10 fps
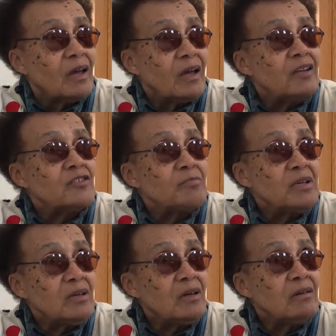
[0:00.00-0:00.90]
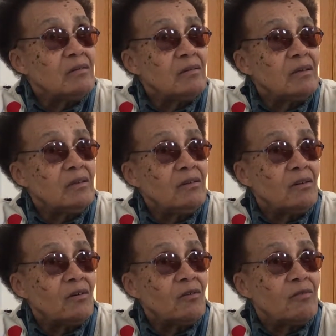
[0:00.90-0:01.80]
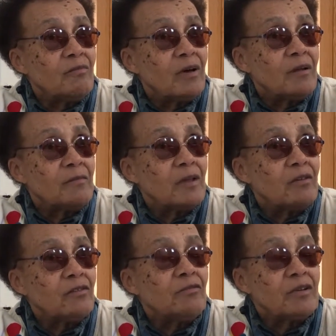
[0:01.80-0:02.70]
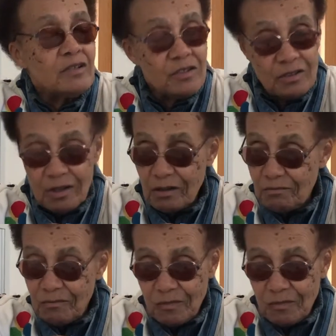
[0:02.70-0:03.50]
as being, you know, the religion that